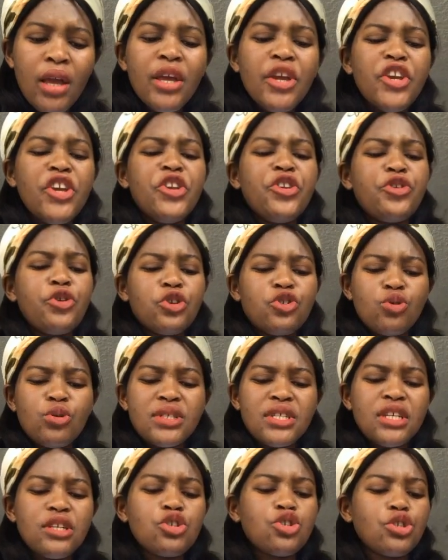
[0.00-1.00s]

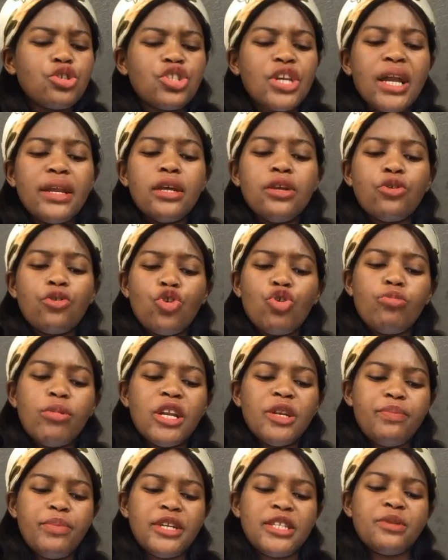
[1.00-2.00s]
Introducing social and global
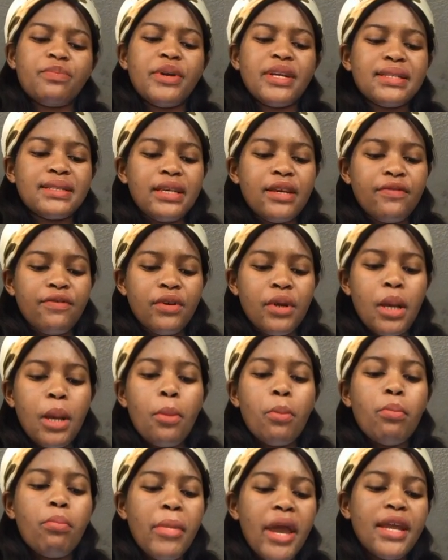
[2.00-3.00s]
perspective
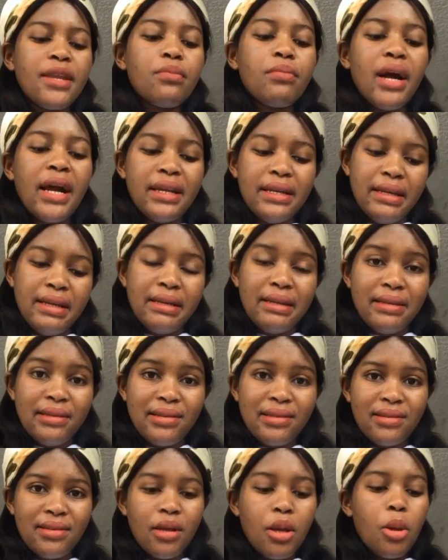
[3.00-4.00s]
made my
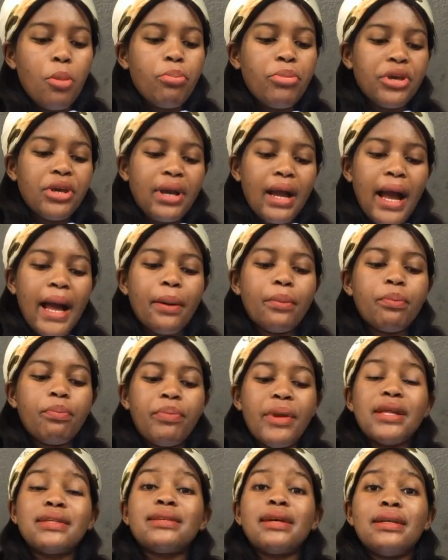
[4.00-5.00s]
learners become
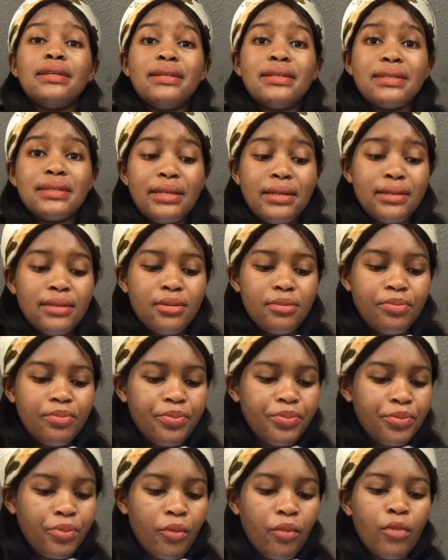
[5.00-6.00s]
better listeners,
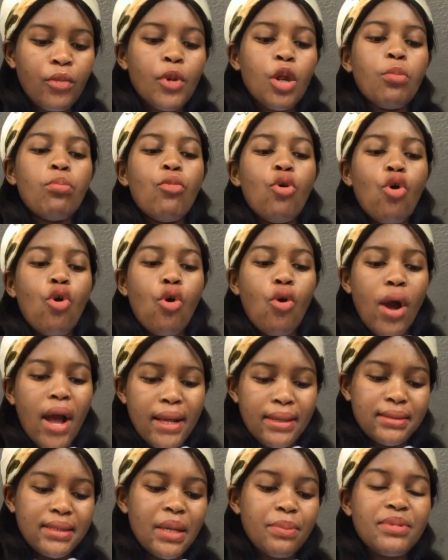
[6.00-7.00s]
more
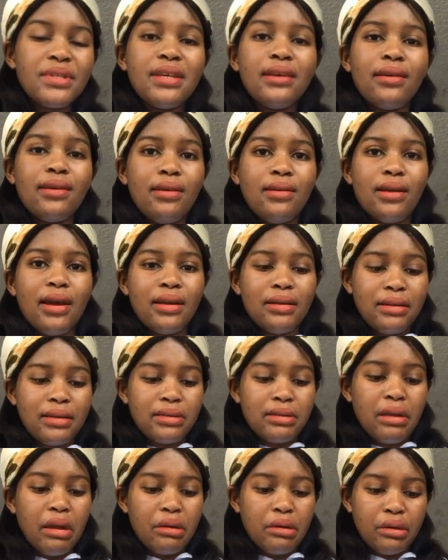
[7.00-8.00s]
accepting and
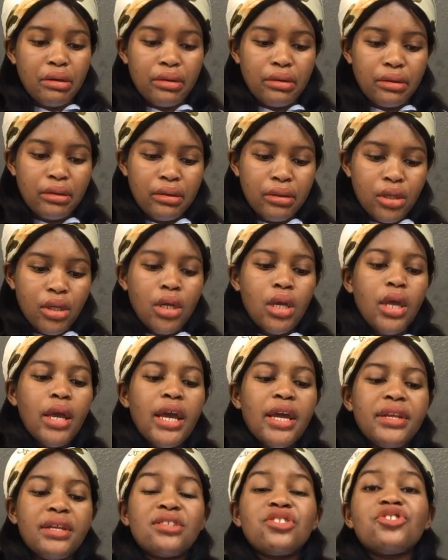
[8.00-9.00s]
understanding,
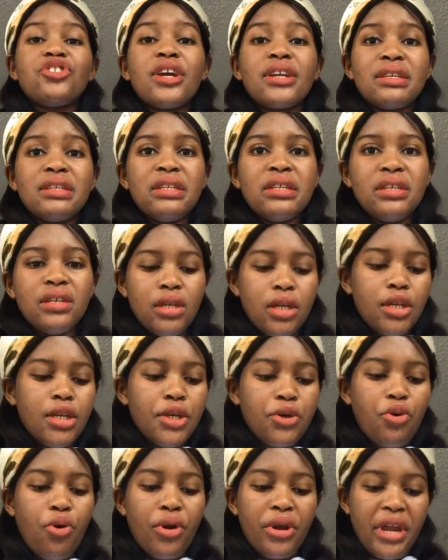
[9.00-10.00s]
and strengthening the
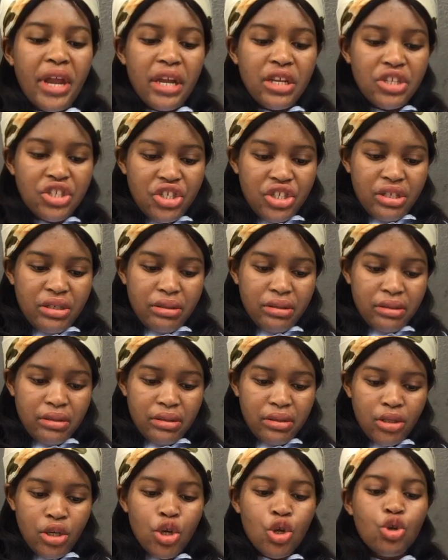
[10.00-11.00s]
connection
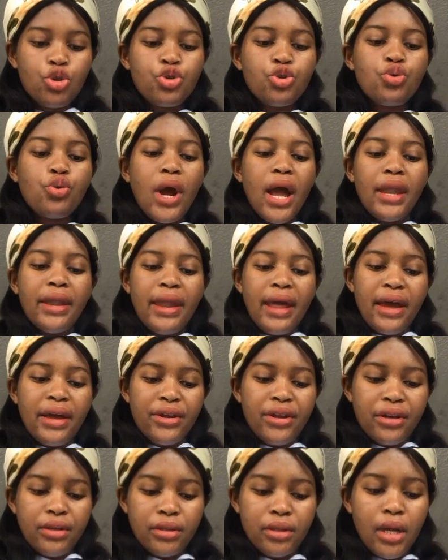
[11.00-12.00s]
to
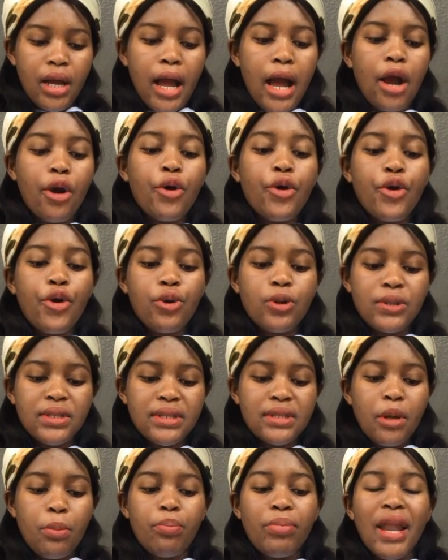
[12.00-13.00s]
another across
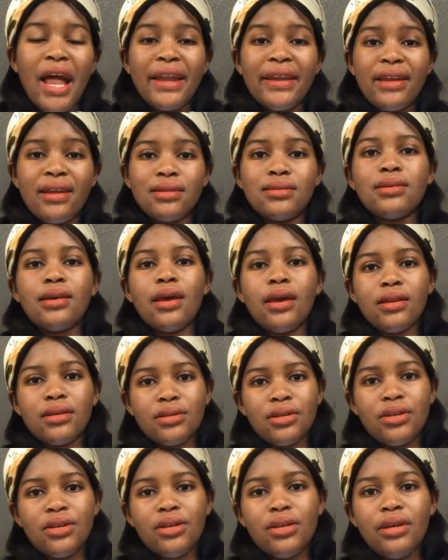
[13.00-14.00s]
the planet and
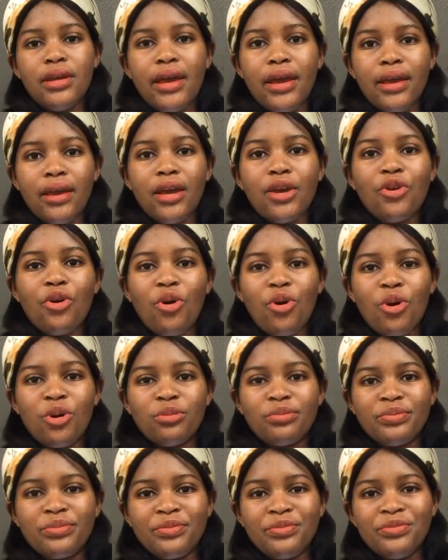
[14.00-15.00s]
here at
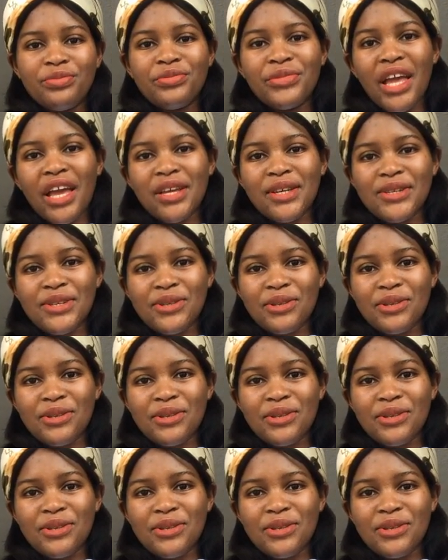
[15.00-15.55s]
home. Thank